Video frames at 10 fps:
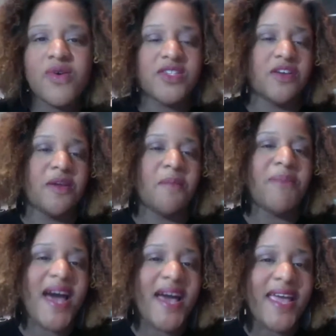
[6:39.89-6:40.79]
I started
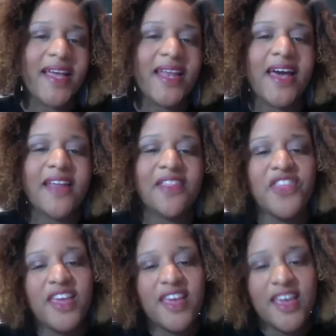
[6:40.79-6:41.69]
buying a lot of
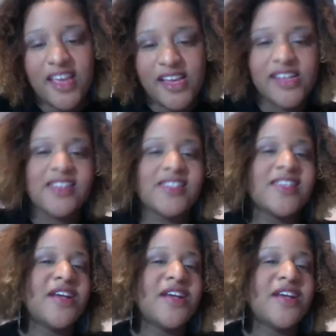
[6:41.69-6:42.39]
things.